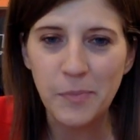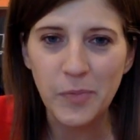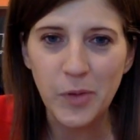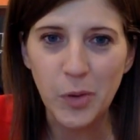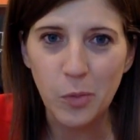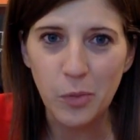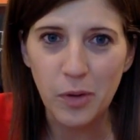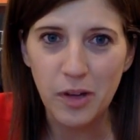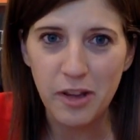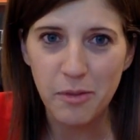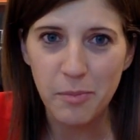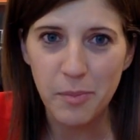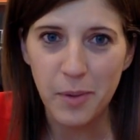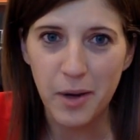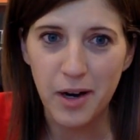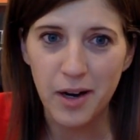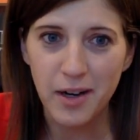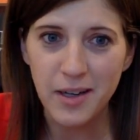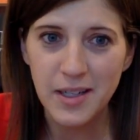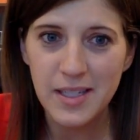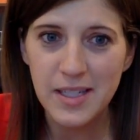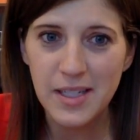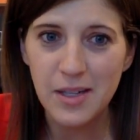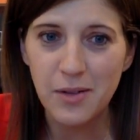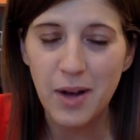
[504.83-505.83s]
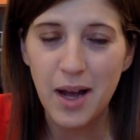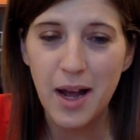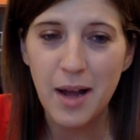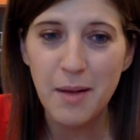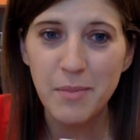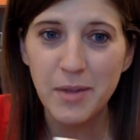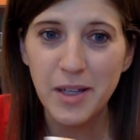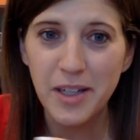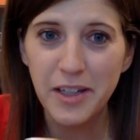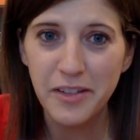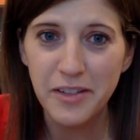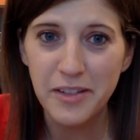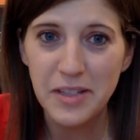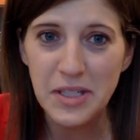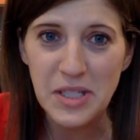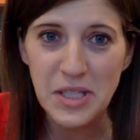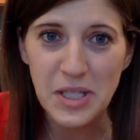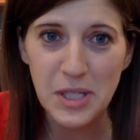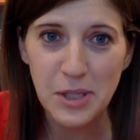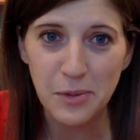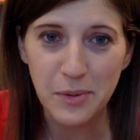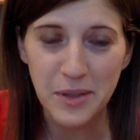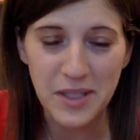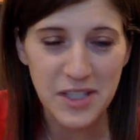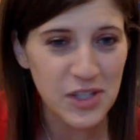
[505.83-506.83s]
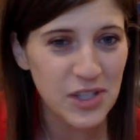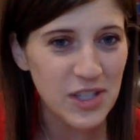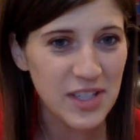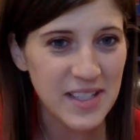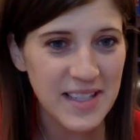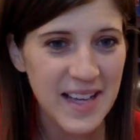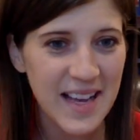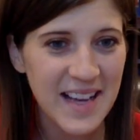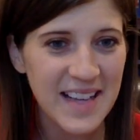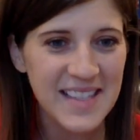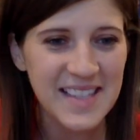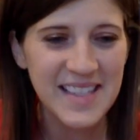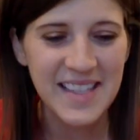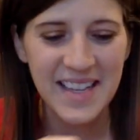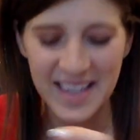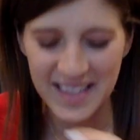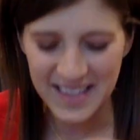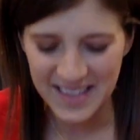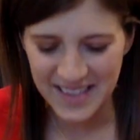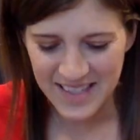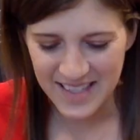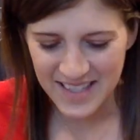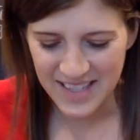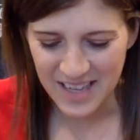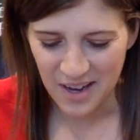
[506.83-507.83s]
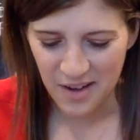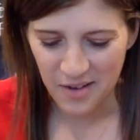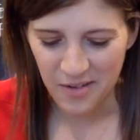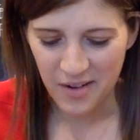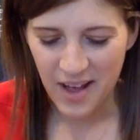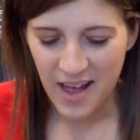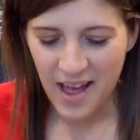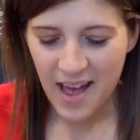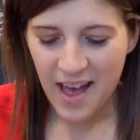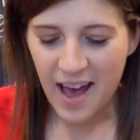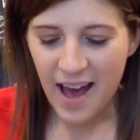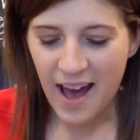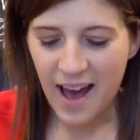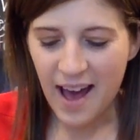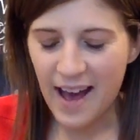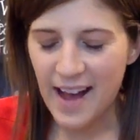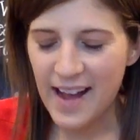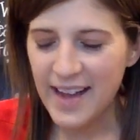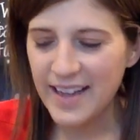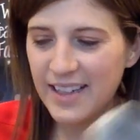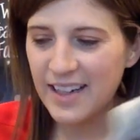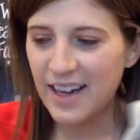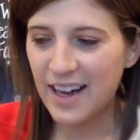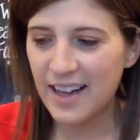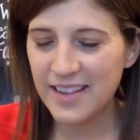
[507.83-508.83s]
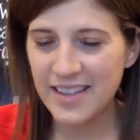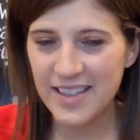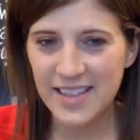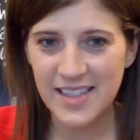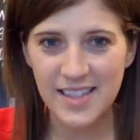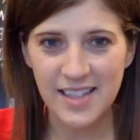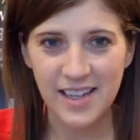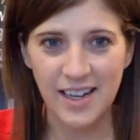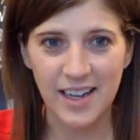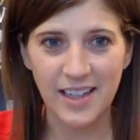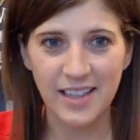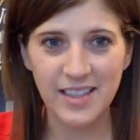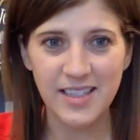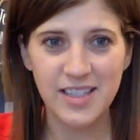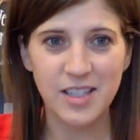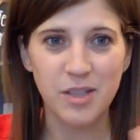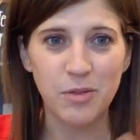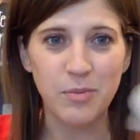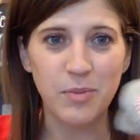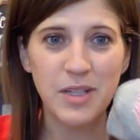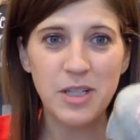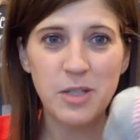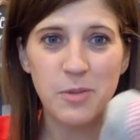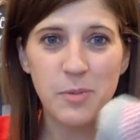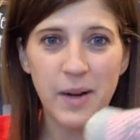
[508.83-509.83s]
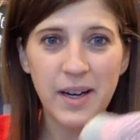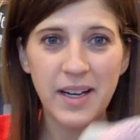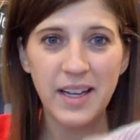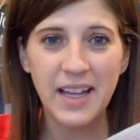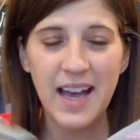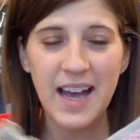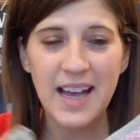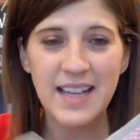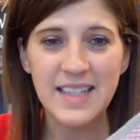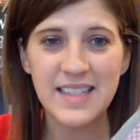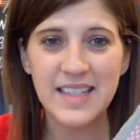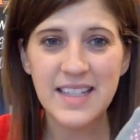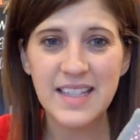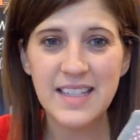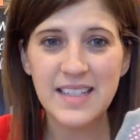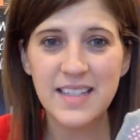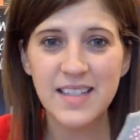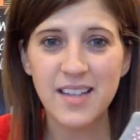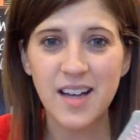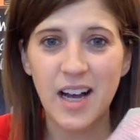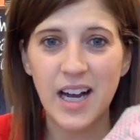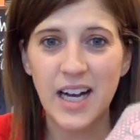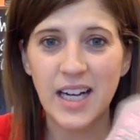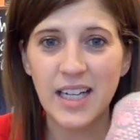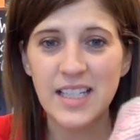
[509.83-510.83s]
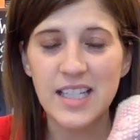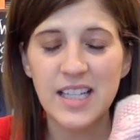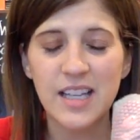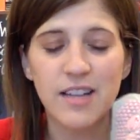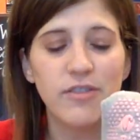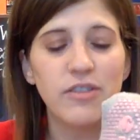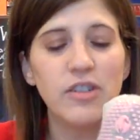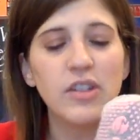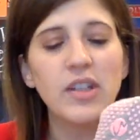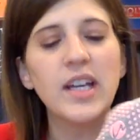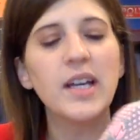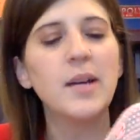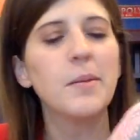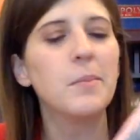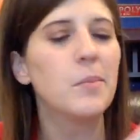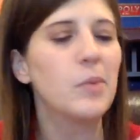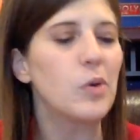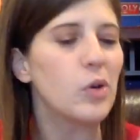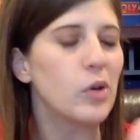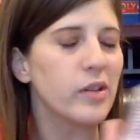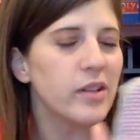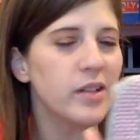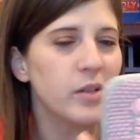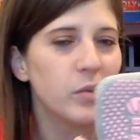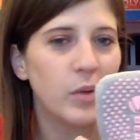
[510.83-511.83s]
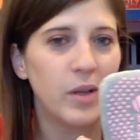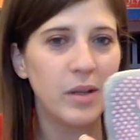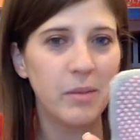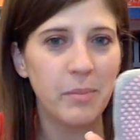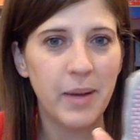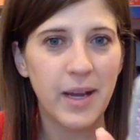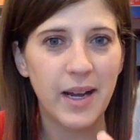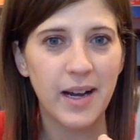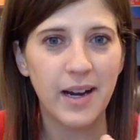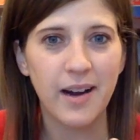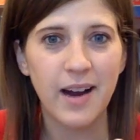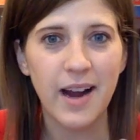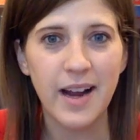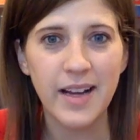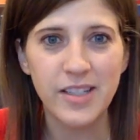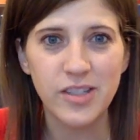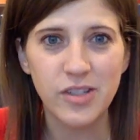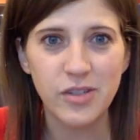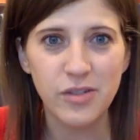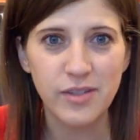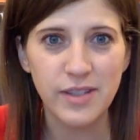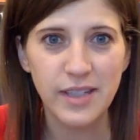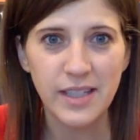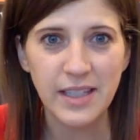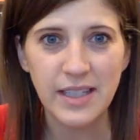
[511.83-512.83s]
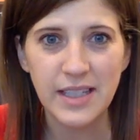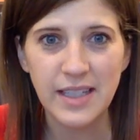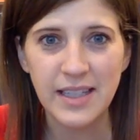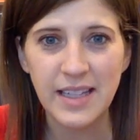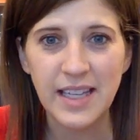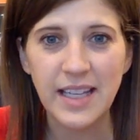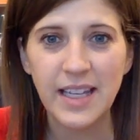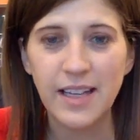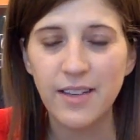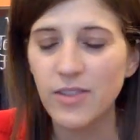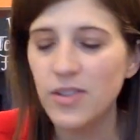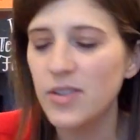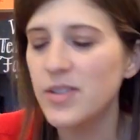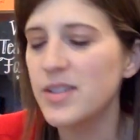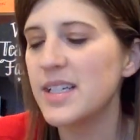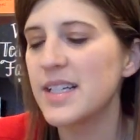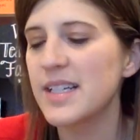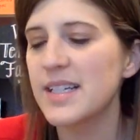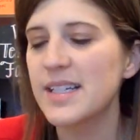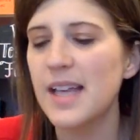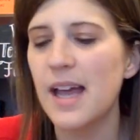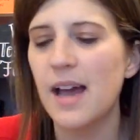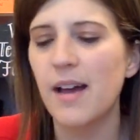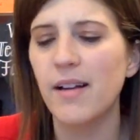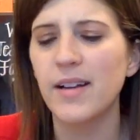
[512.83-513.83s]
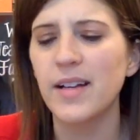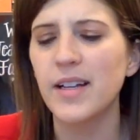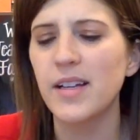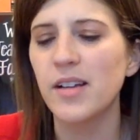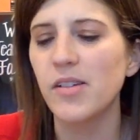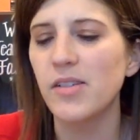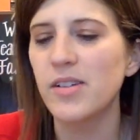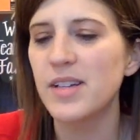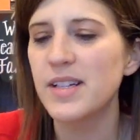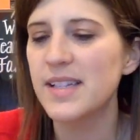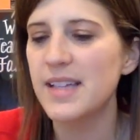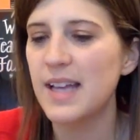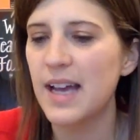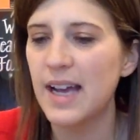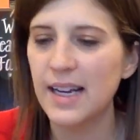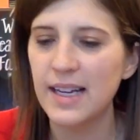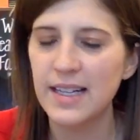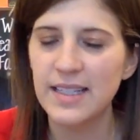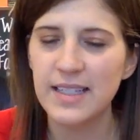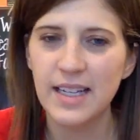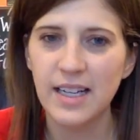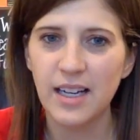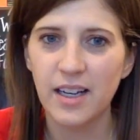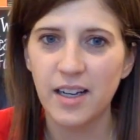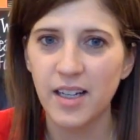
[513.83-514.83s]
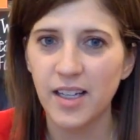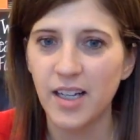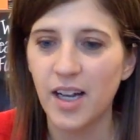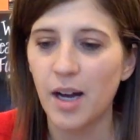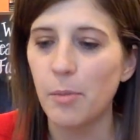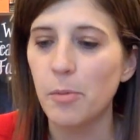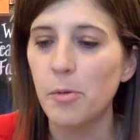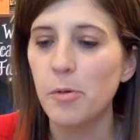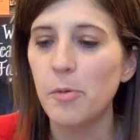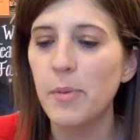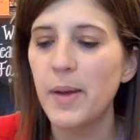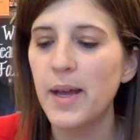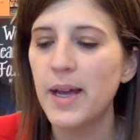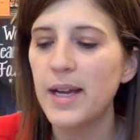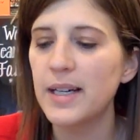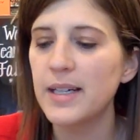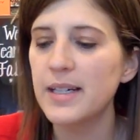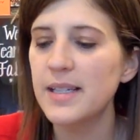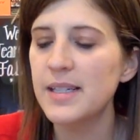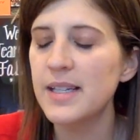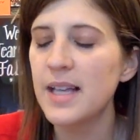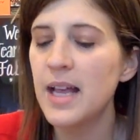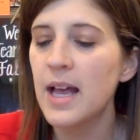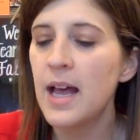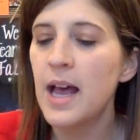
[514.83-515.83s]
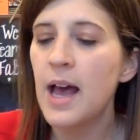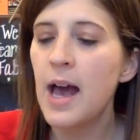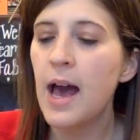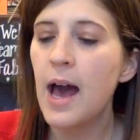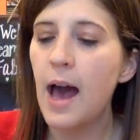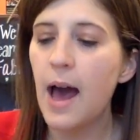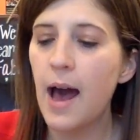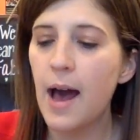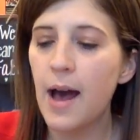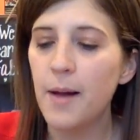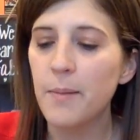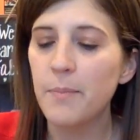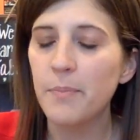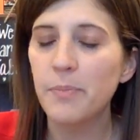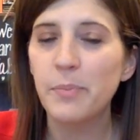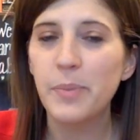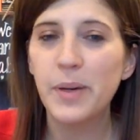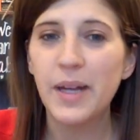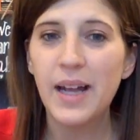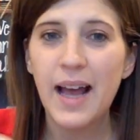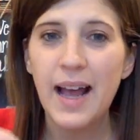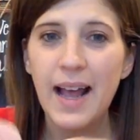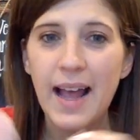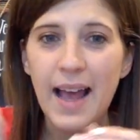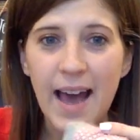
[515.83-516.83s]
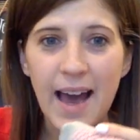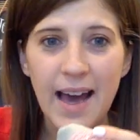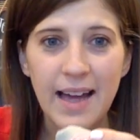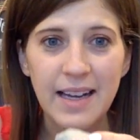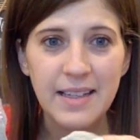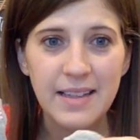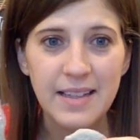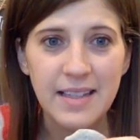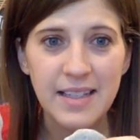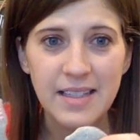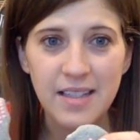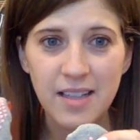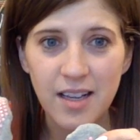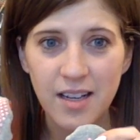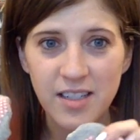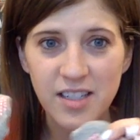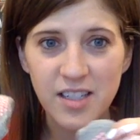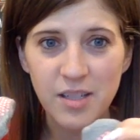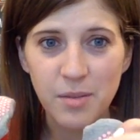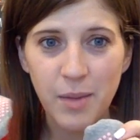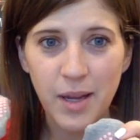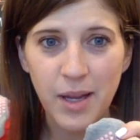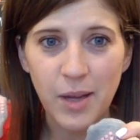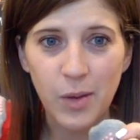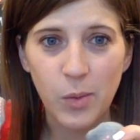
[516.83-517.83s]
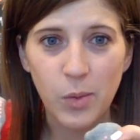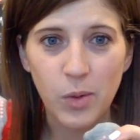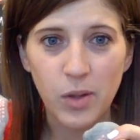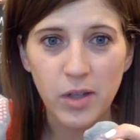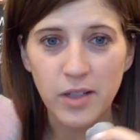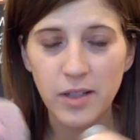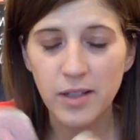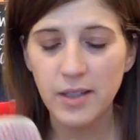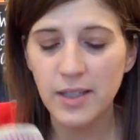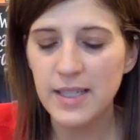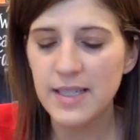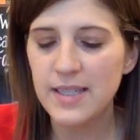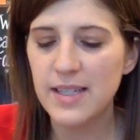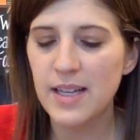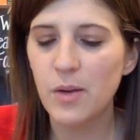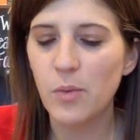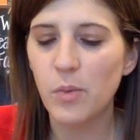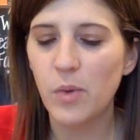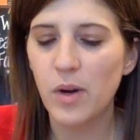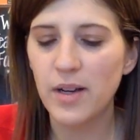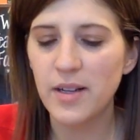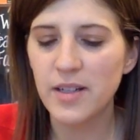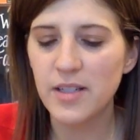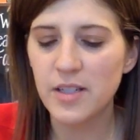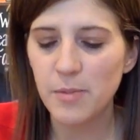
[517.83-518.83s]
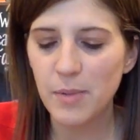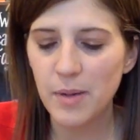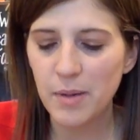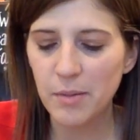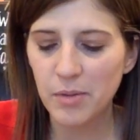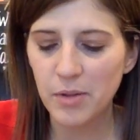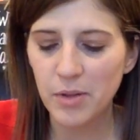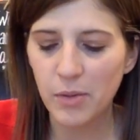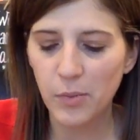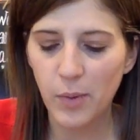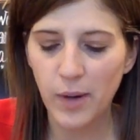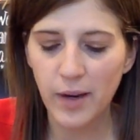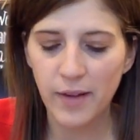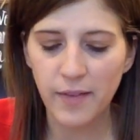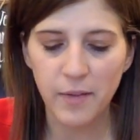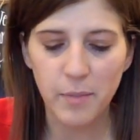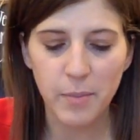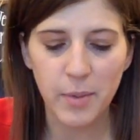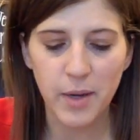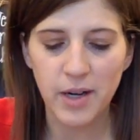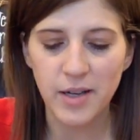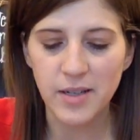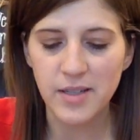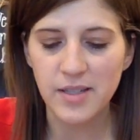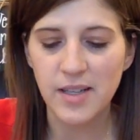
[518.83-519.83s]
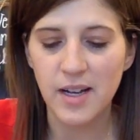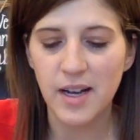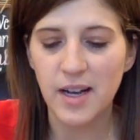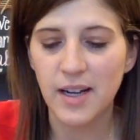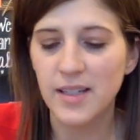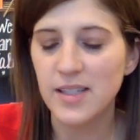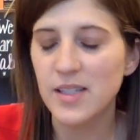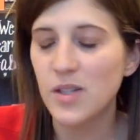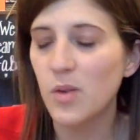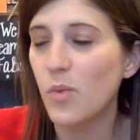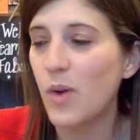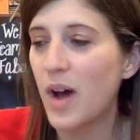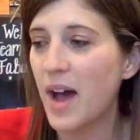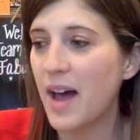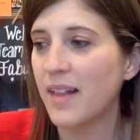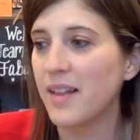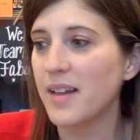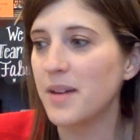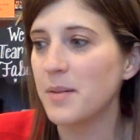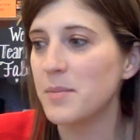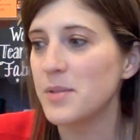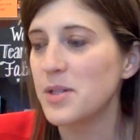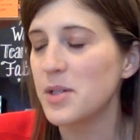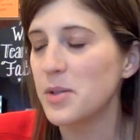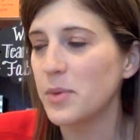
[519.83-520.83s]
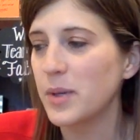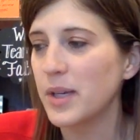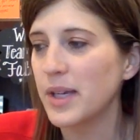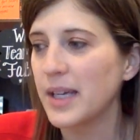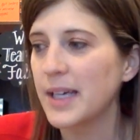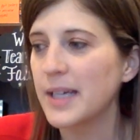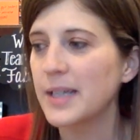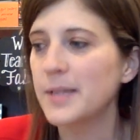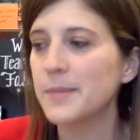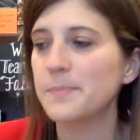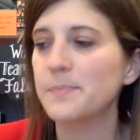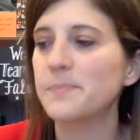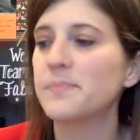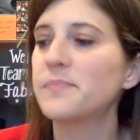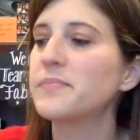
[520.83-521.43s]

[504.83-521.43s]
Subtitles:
with bar, so I'm going to do what she says. And so I got the socks. So Beachbody has these socks. If you get more than one pair, I do think that they give you a discount. I noticed that because I got a couple pairs. But I added these onto my order because I wanted to be able to wear the bar socks while I'm doing it.